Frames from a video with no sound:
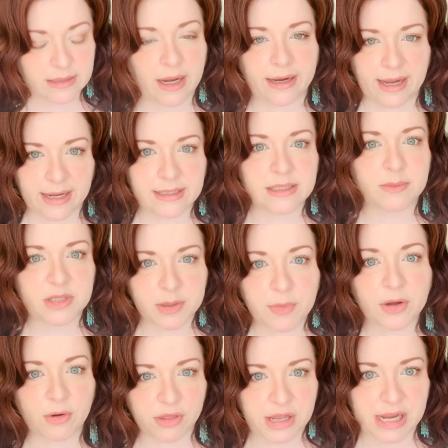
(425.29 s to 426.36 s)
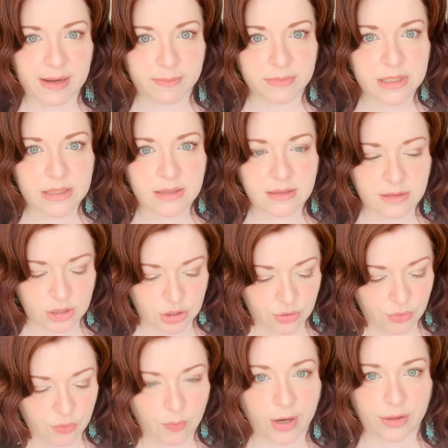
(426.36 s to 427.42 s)
again, some similar themes
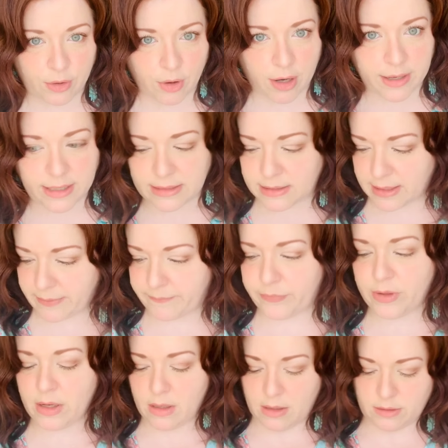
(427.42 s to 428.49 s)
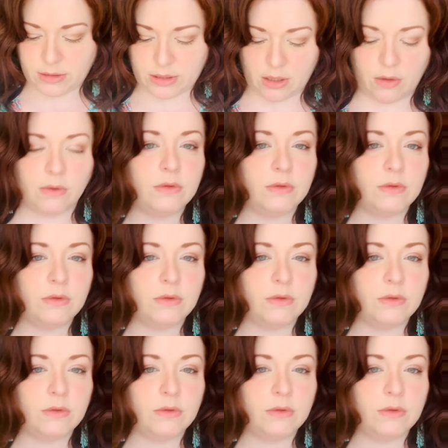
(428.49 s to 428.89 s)
to Where the Crawdads Sing. So